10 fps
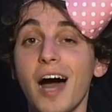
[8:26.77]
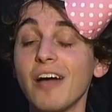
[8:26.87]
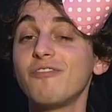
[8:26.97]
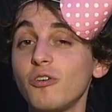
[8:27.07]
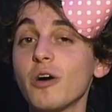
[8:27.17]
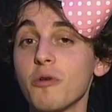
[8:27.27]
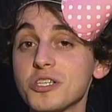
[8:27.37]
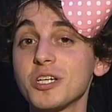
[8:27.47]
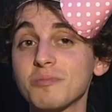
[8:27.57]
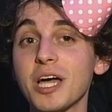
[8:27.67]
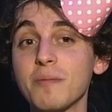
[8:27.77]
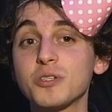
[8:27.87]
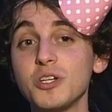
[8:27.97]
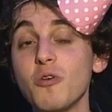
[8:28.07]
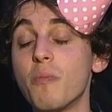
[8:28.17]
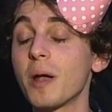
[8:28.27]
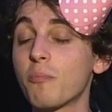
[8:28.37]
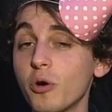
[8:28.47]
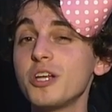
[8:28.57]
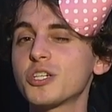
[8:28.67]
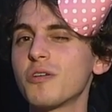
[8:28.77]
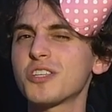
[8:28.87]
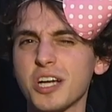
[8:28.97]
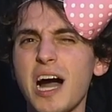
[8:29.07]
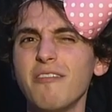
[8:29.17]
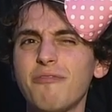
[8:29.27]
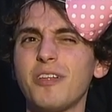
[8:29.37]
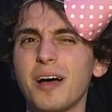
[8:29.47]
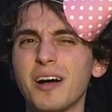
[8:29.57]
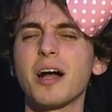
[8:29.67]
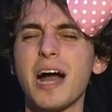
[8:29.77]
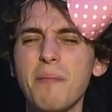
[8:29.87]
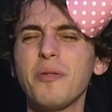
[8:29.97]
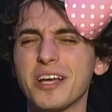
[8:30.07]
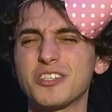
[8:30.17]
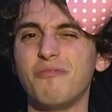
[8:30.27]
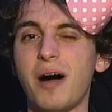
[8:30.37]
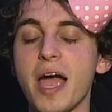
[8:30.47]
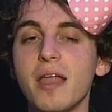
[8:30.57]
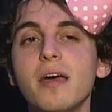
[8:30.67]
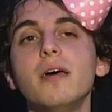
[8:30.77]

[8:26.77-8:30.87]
I feel that way sometimes too, but I'm pretty sure it's a, confl a complex of mine.